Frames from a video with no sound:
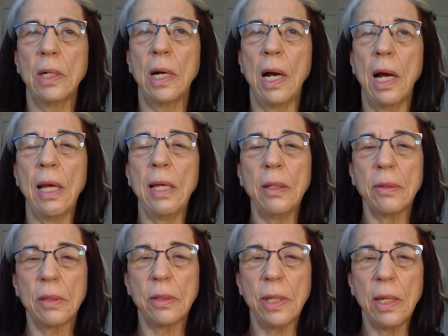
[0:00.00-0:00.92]

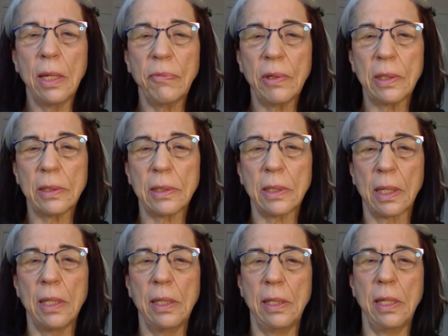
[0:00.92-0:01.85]
I think of it as a
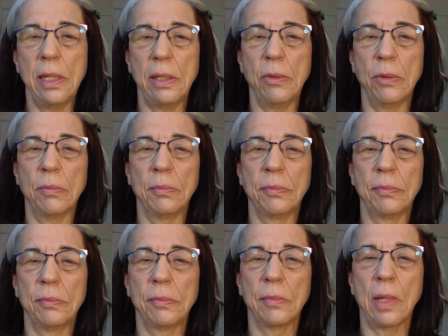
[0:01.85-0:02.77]
continuum.
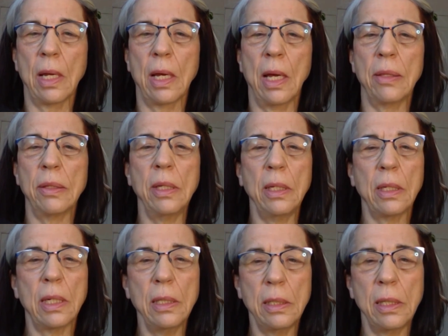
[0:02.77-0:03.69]
I
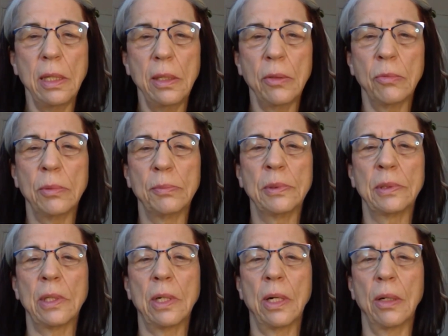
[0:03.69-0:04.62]
think
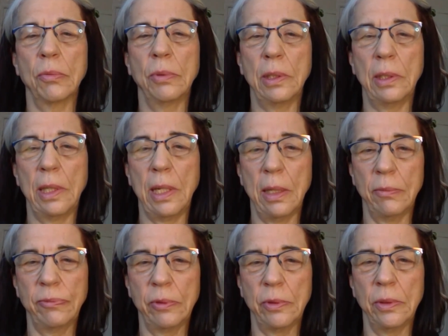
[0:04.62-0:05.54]
continuums are really
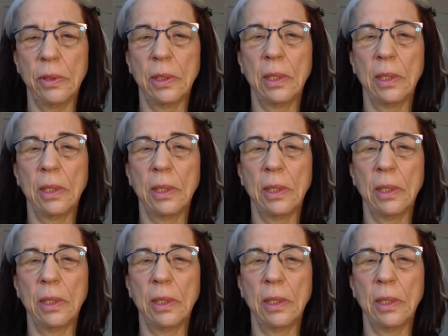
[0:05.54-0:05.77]
helpful